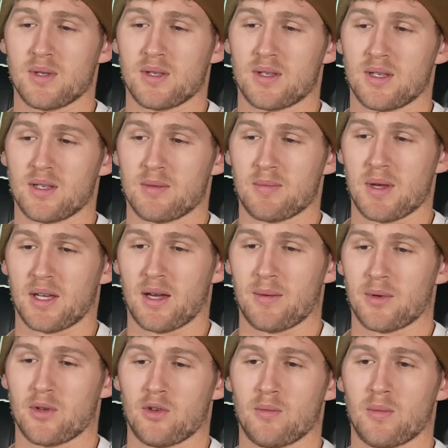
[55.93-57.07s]
is being able
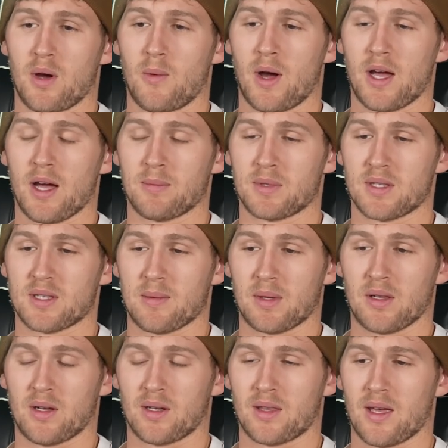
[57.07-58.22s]
to earn my way up to
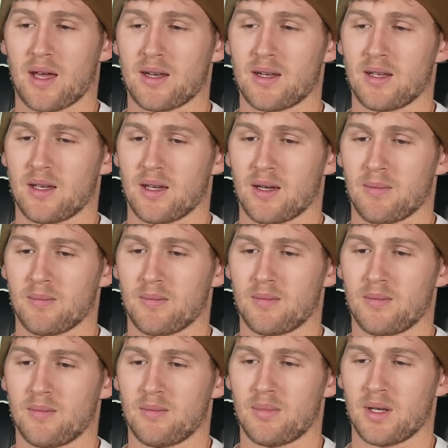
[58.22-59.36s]
something like that.
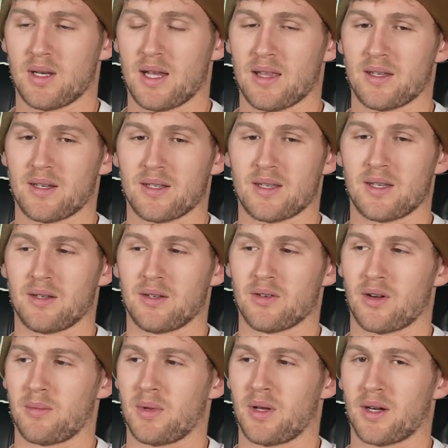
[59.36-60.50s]
But now that it's here,
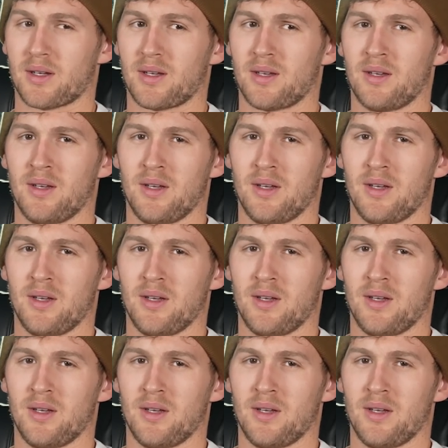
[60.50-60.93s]
I'm like,